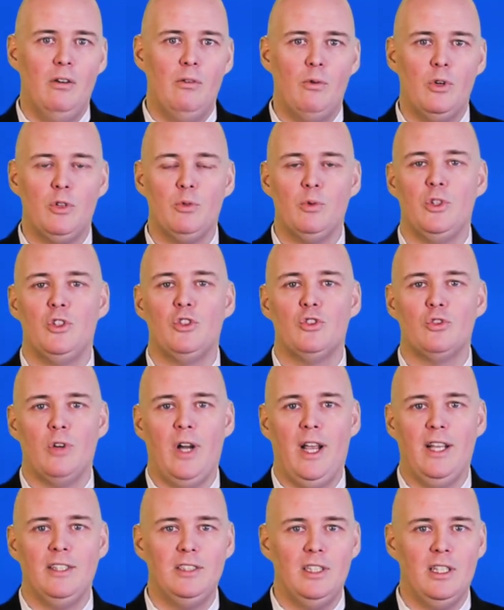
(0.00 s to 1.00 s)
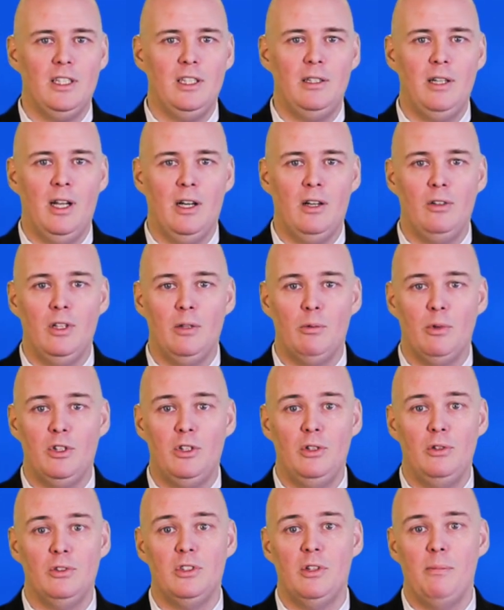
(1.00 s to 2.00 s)
which would drastically not only
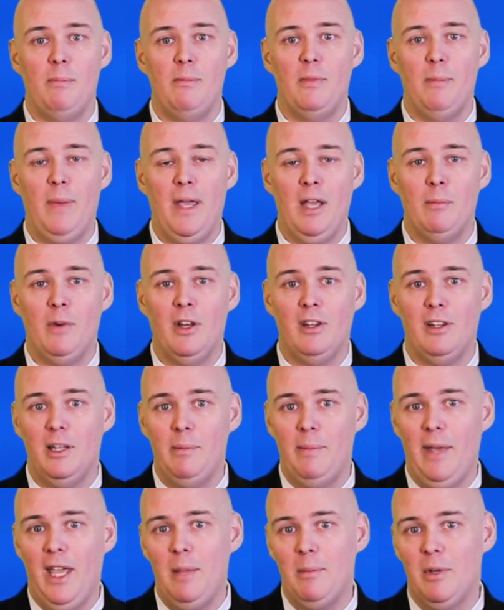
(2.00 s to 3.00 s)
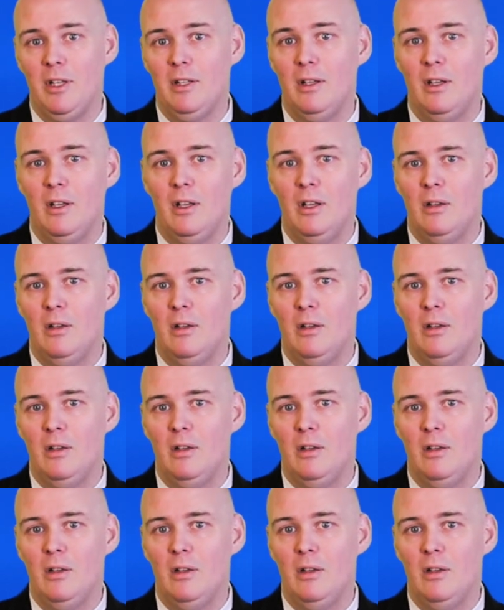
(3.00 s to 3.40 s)
reduce the monthly payment,